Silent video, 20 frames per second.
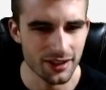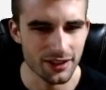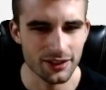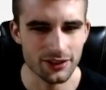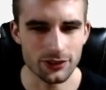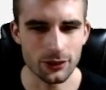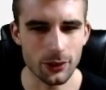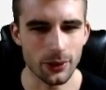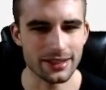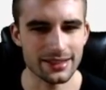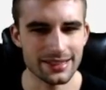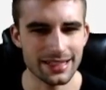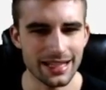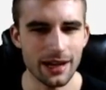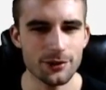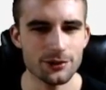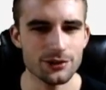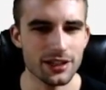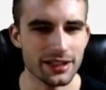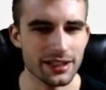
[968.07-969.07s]
So it
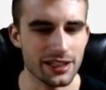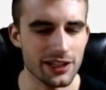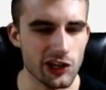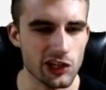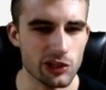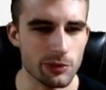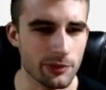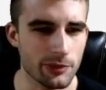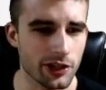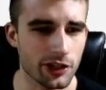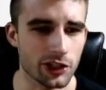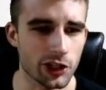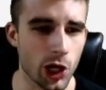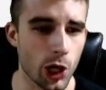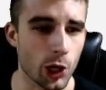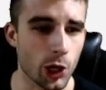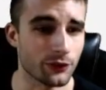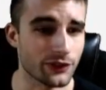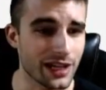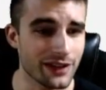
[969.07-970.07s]
sounds like he should be good to go.
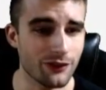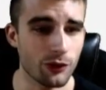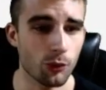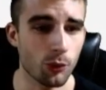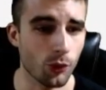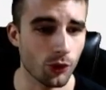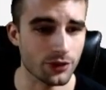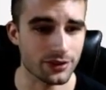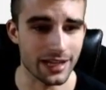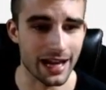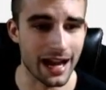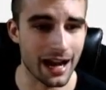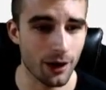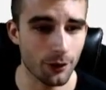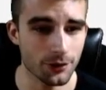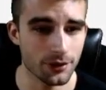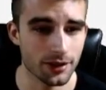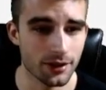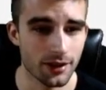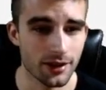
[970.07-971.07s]
And if David Ward's
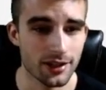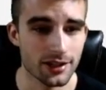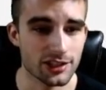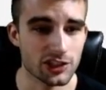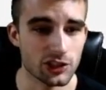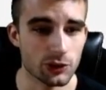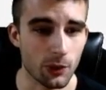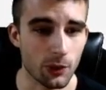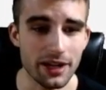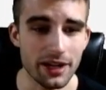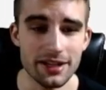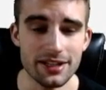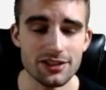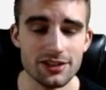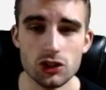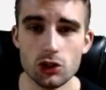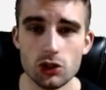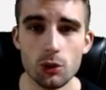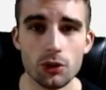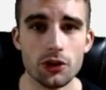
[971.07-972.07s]
out, Swain is
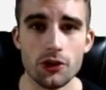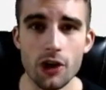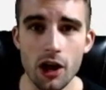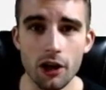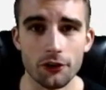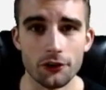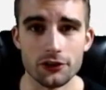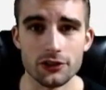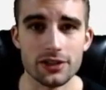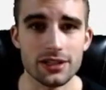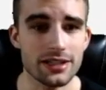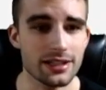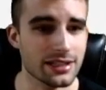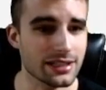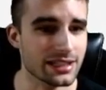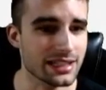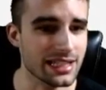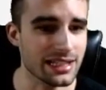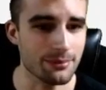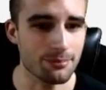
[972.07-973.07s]
$200. He
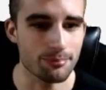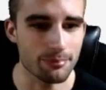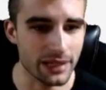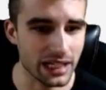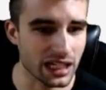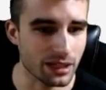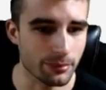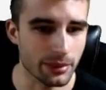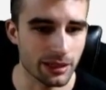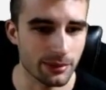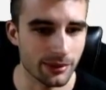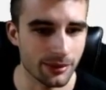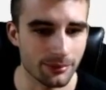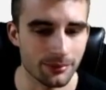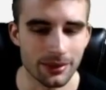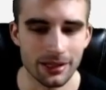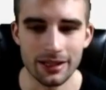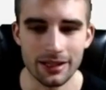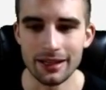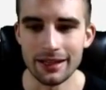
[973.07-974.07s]
is the bare
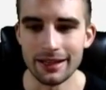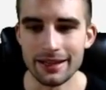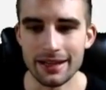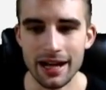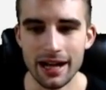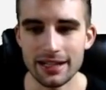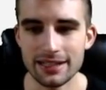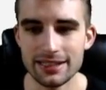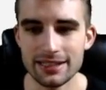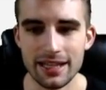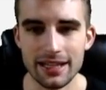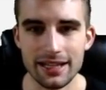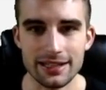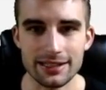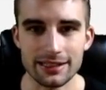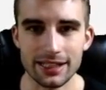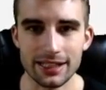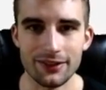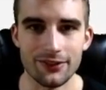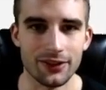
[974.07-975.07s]
minimum. Not saying he's
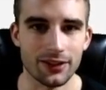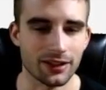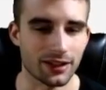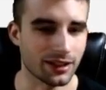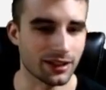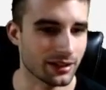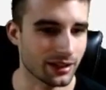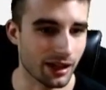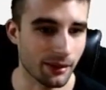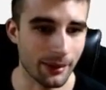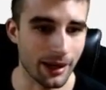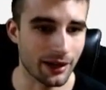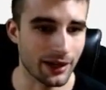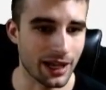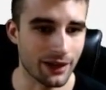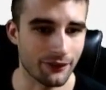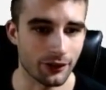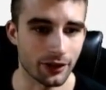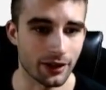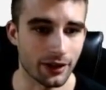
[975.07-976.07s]
going to come out and
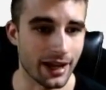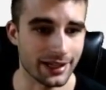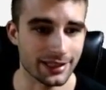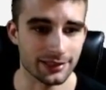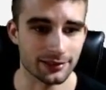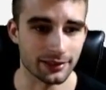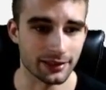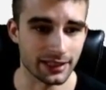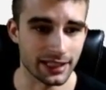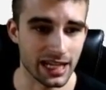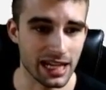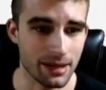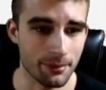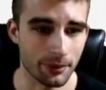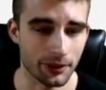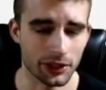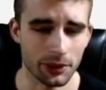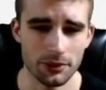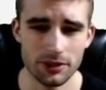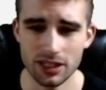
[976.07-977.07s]
have an excellent game,
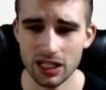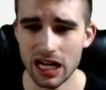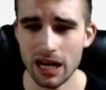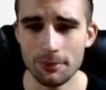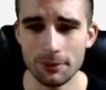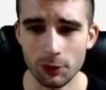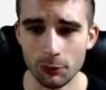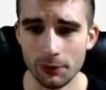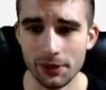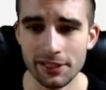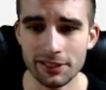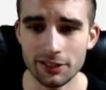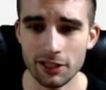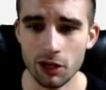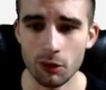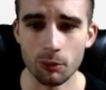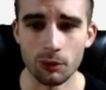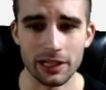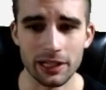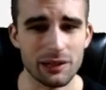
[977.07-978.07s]
but there was a couple of weeks ago
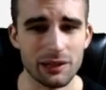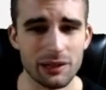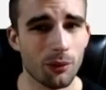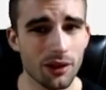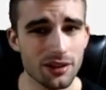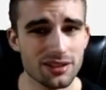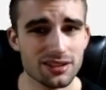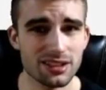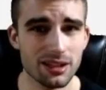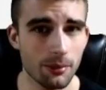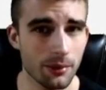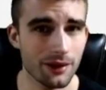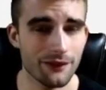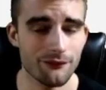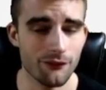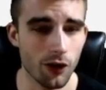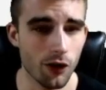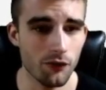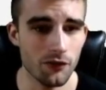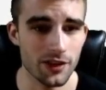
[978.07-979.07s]
where he was somewhat
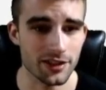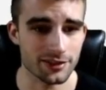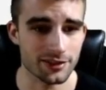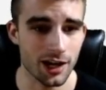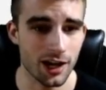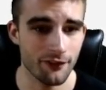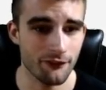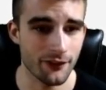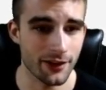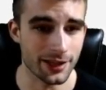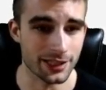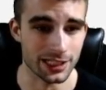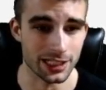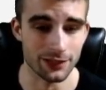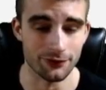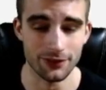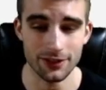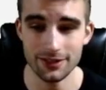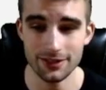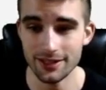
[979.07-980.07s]
involved in this offense, and
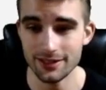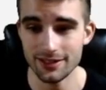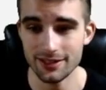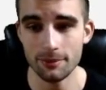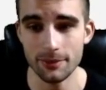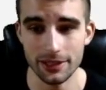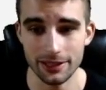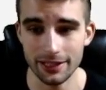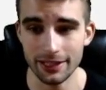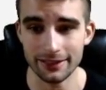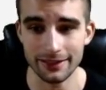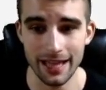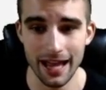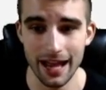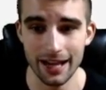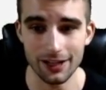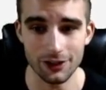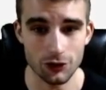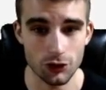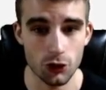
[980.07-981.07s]
if he did something like
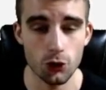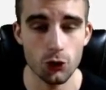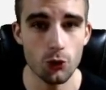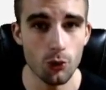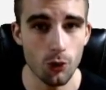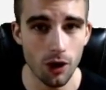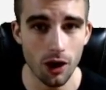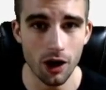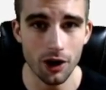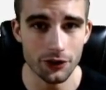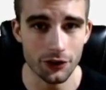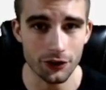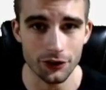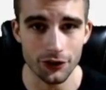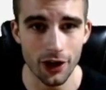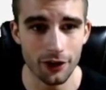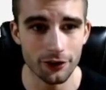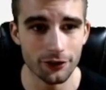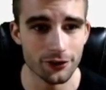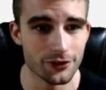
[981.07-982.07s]
that at
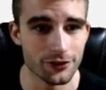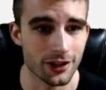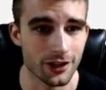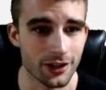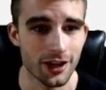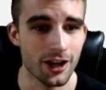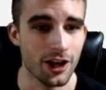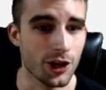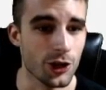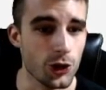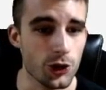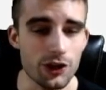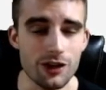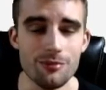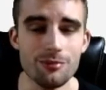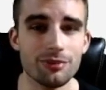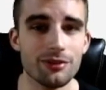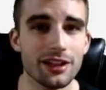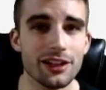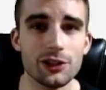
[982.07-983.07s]
$200, you can
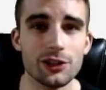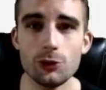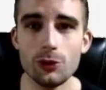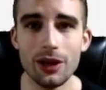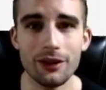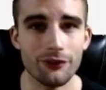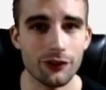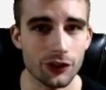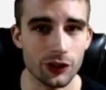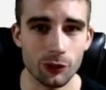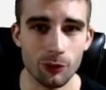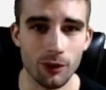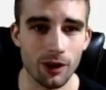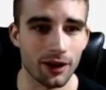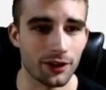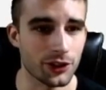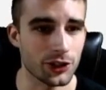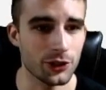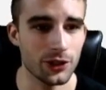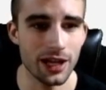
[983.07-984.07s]
play whoever you
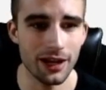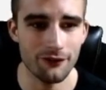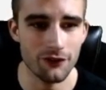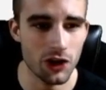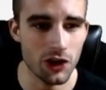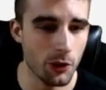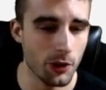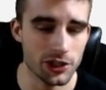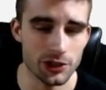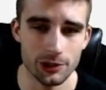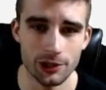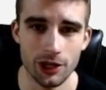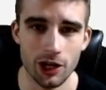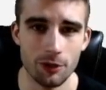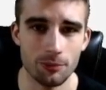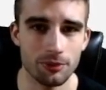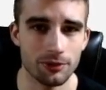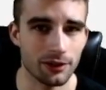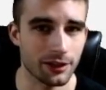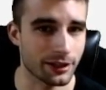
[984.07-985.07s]
want. You'd have no issue at
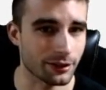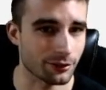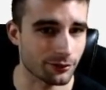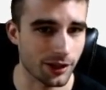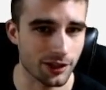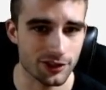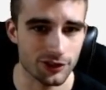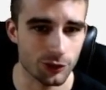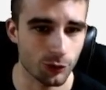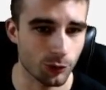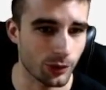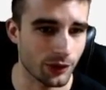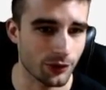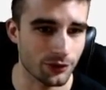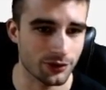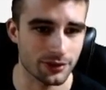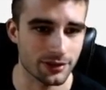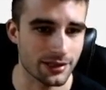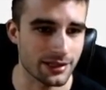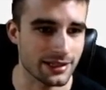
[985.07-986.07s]
all playing Russell
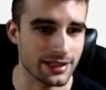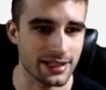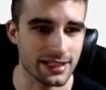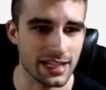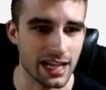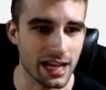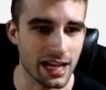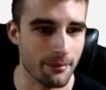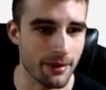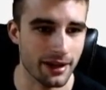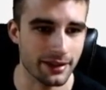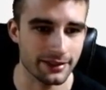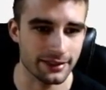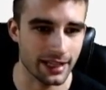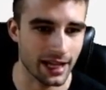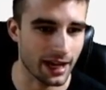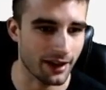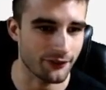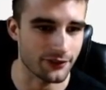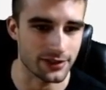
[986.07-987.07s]
Wilson, DK
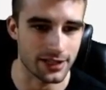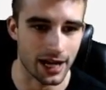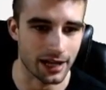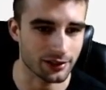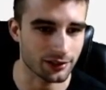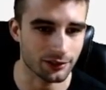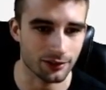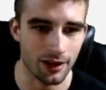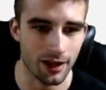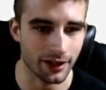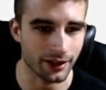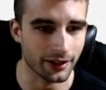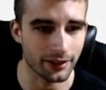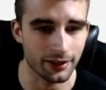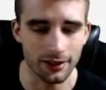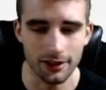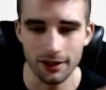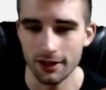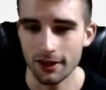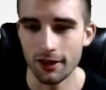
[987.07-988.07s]
Metcalf, Tyler
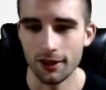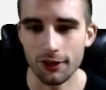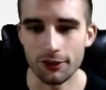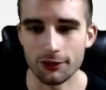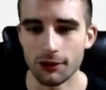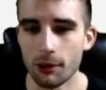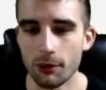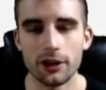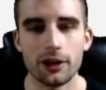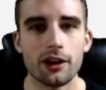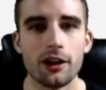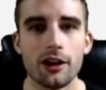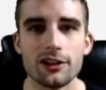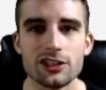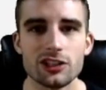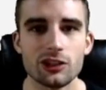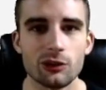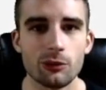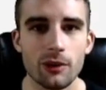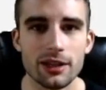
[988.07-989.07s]
Lockett, throwing a
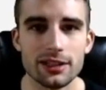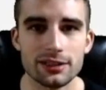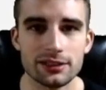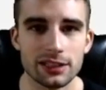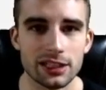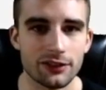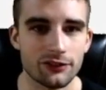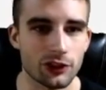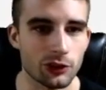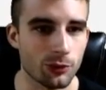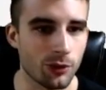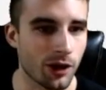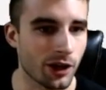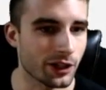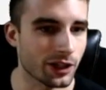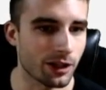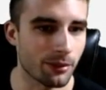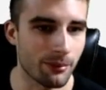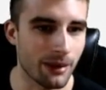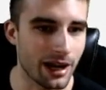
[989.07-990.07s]
Carson Wentz in there if you want,
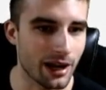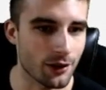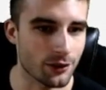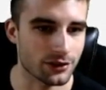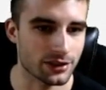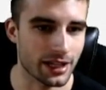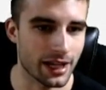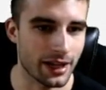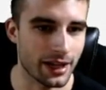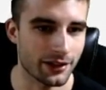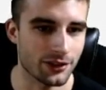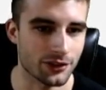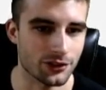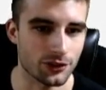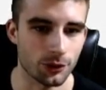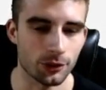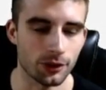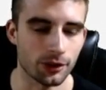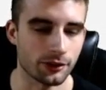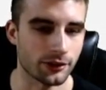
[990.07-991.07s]
or a Miles Sanders
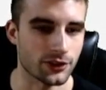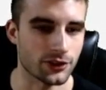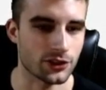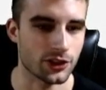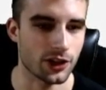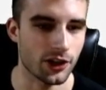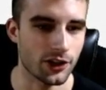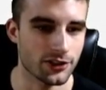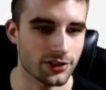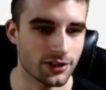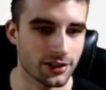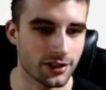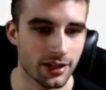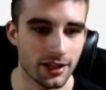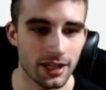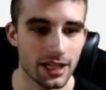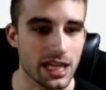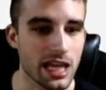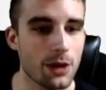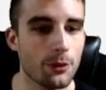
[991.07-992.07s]
or a Chris Carson.
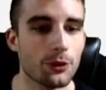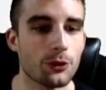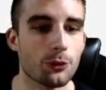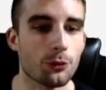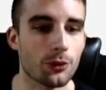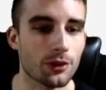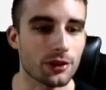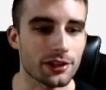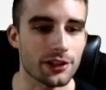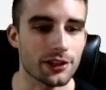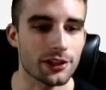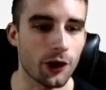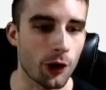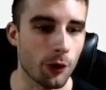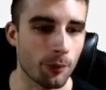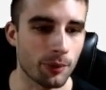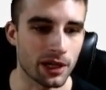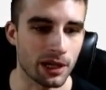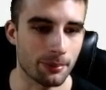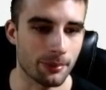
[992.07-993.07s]
It would really
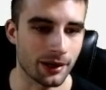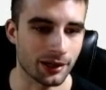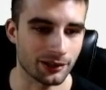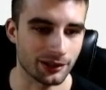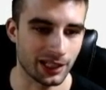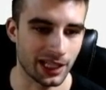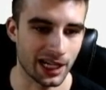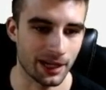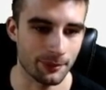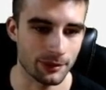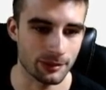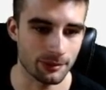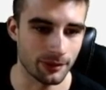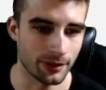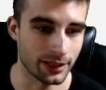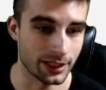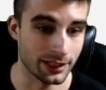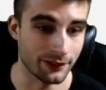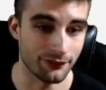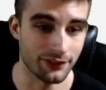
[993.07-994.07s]
open up our lineups,
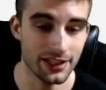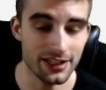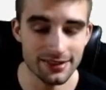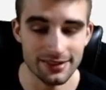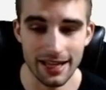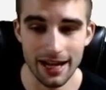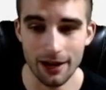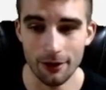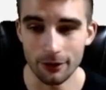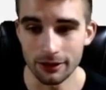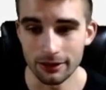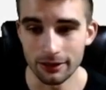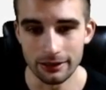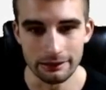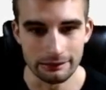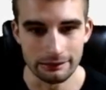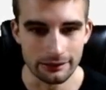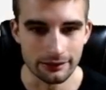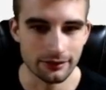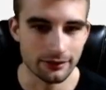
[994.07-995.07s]
but if he's out,
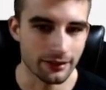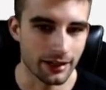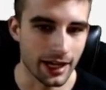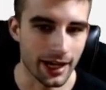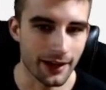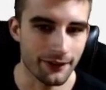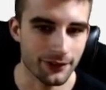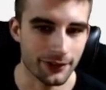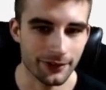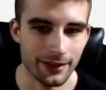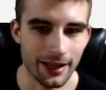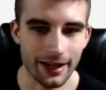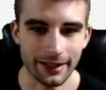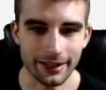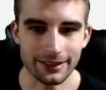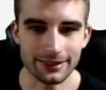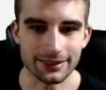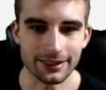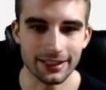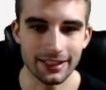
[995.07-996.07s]
after that,
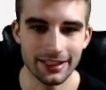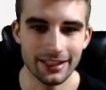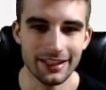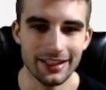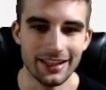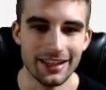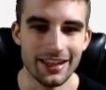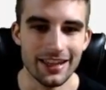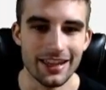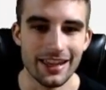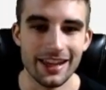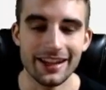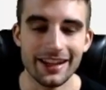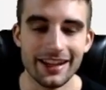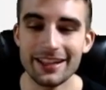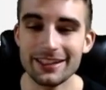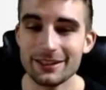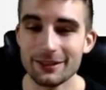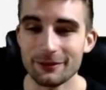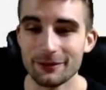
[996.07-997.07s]
it
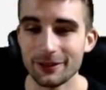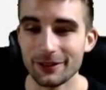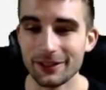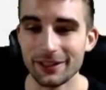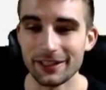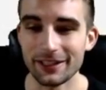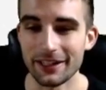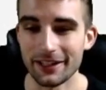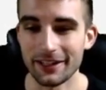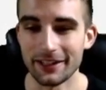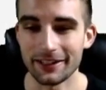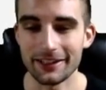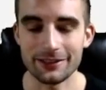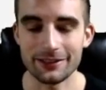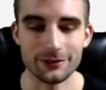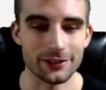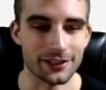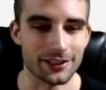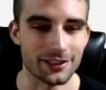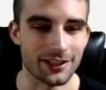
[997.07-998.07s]
gets
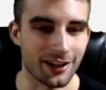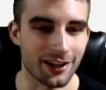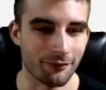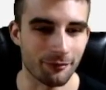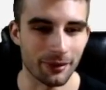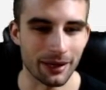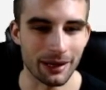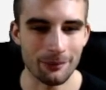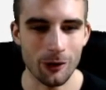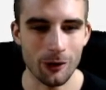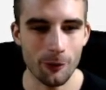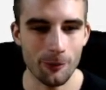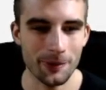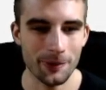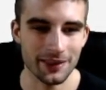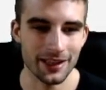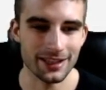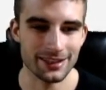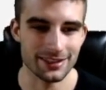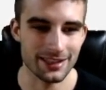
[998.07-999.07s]
really tough, but I'm
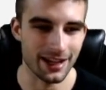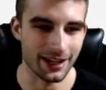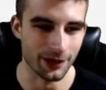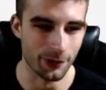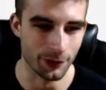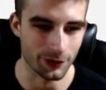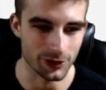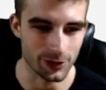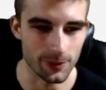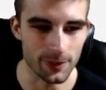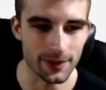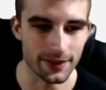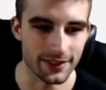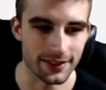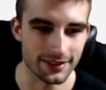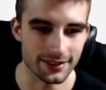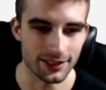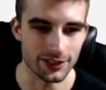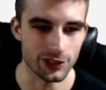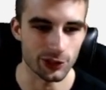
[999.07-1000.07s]
hoping that's not going to be the
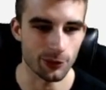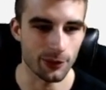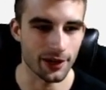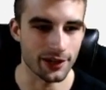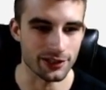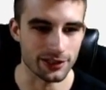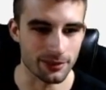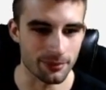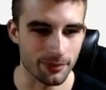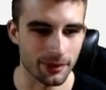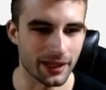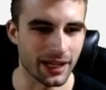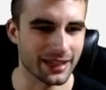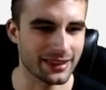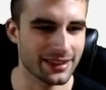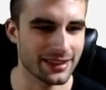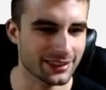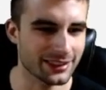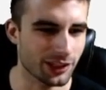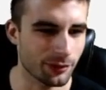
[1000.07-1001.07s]
situation. But I
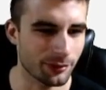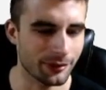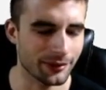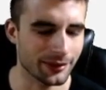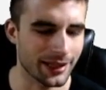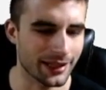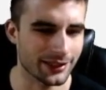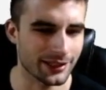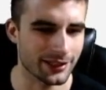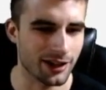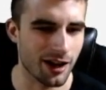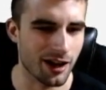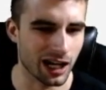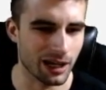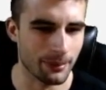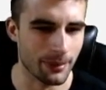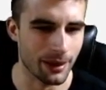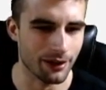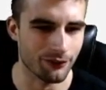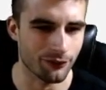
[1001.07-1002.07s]
think that's all we really have to talk
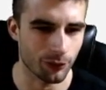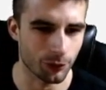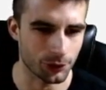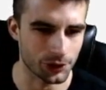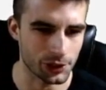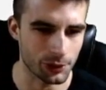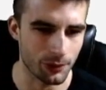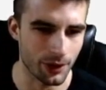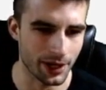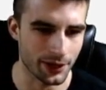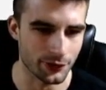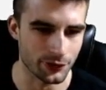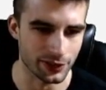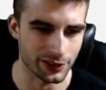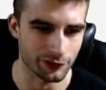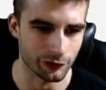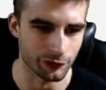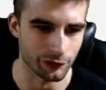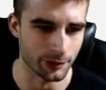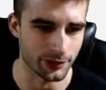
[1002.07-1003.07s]
about for the wide
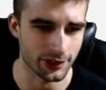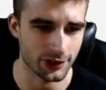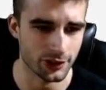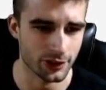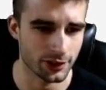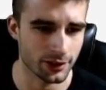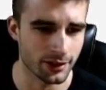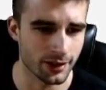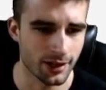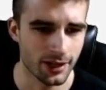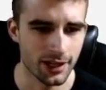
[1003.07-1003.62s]
receiver position.